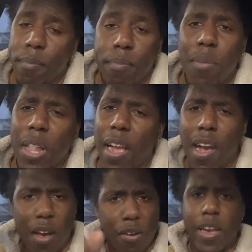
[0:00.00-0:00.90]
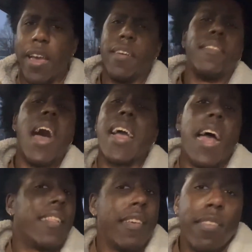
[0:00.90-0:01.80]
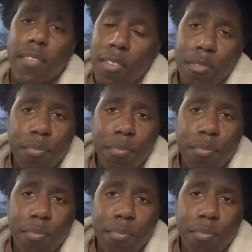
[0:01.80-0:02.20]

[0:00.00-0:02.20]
You'll be like, oh, okay, I got this.